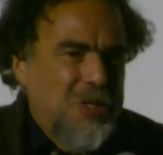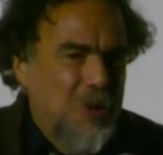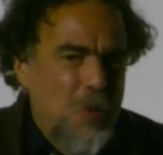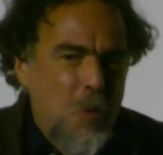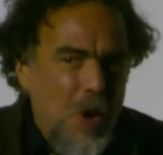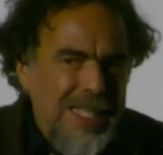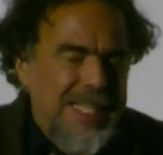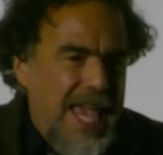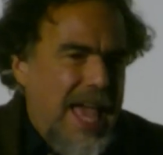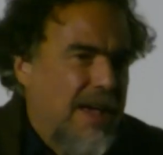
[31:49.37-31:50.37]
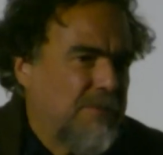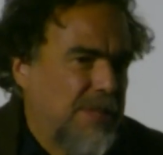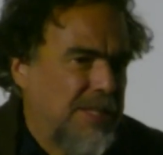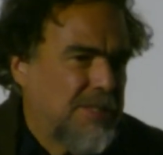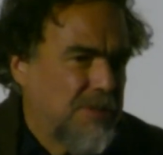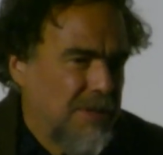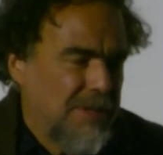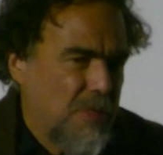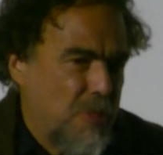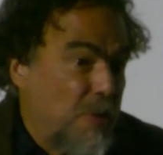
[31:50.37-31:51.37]
So once I have these
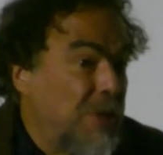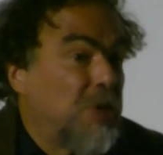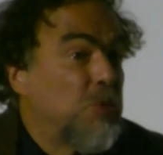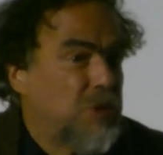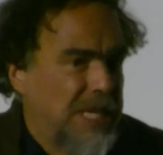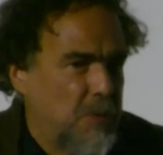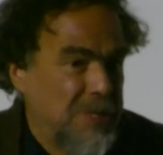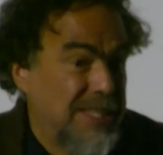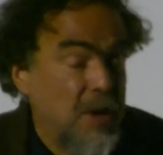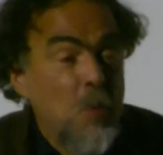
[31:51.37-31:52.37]
32 sequences.